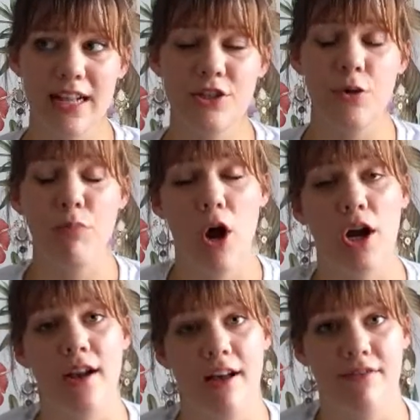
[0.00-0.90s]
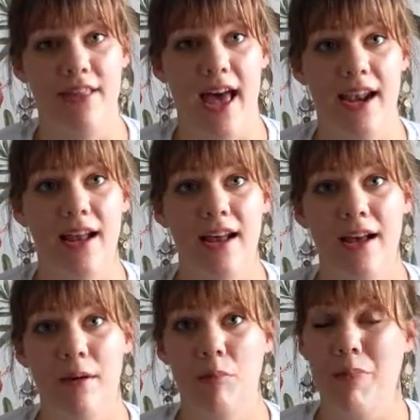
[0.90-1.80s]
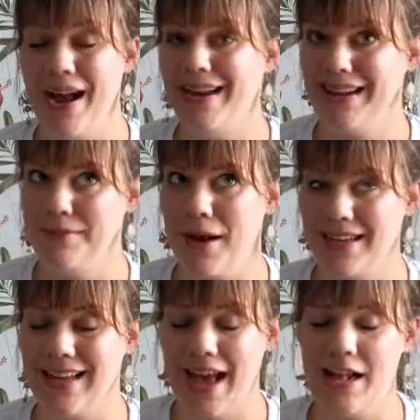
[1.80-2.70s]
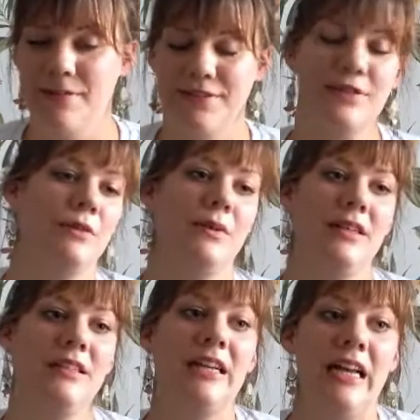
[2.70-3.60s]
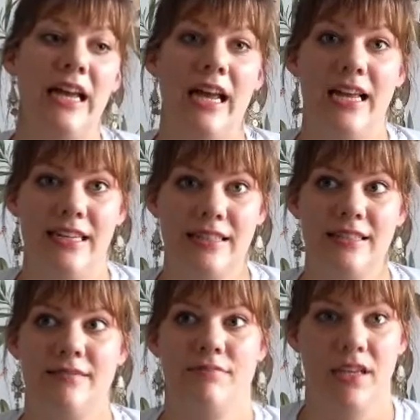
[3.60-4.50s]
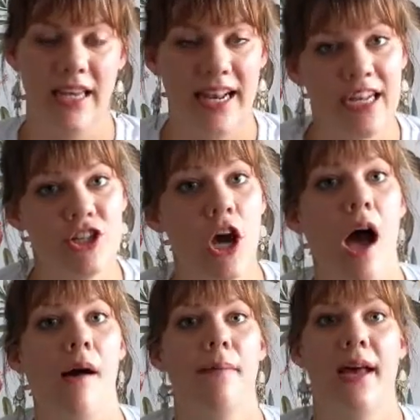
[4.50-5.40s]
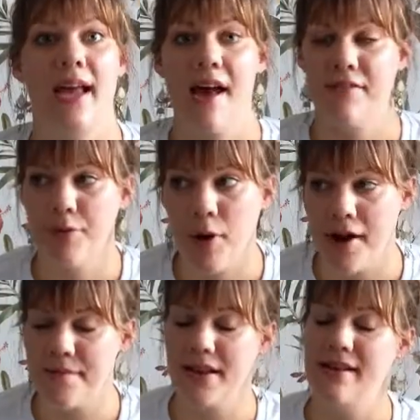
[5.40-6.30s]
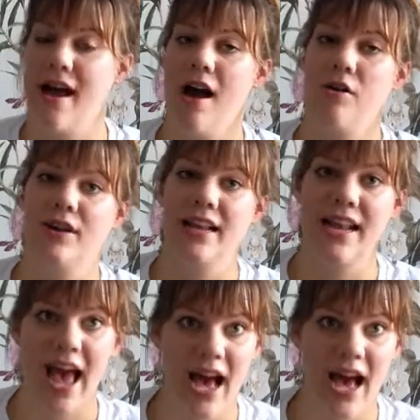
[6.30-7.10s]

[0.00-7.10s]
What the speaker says: And so a part of that biding my time, if you will, is getting a job. I have an apartment now, getting